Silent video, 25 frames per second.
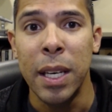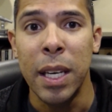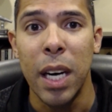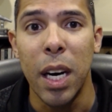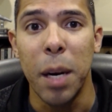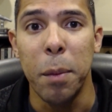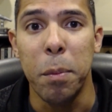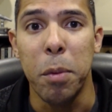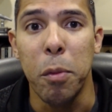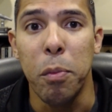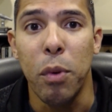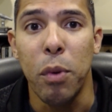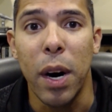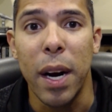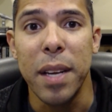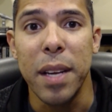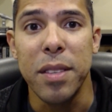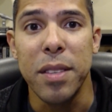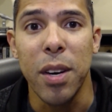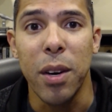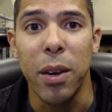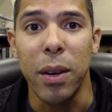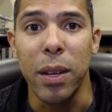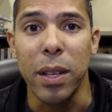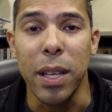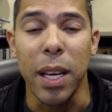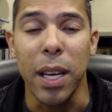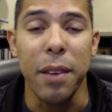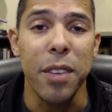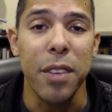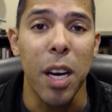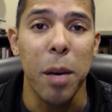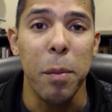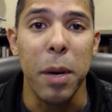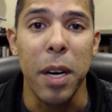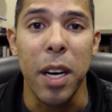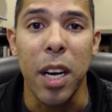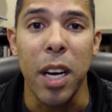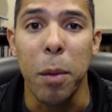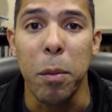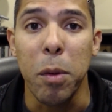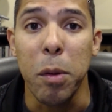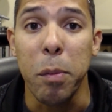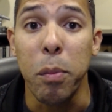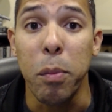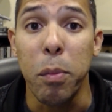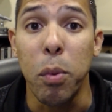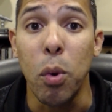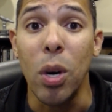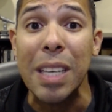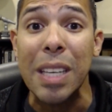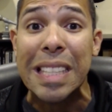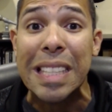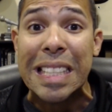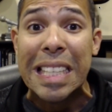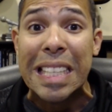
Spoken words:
proprietary lifetime income report